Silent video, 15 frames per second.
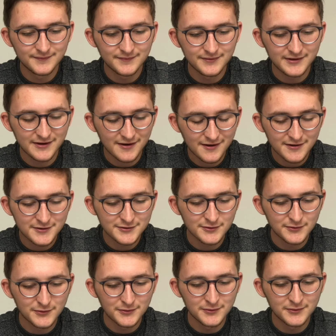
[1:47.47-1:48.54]
The eyes of
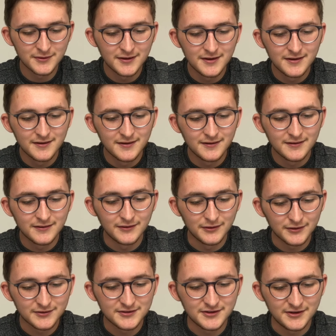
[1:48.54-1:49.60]
all
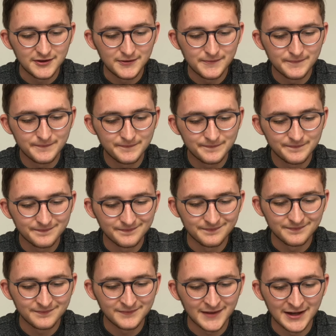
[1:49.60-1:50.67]
look to you,
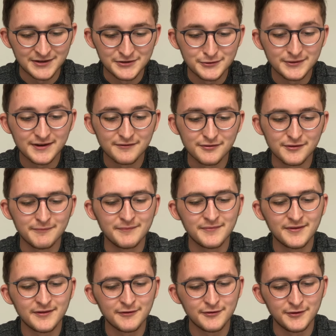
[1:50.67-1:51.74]
and you give them
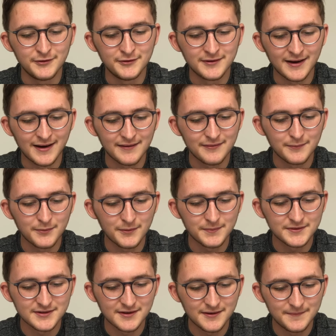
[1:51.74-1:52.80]
the food at the proper
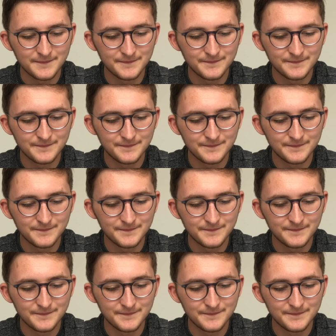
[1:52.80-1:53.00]
time.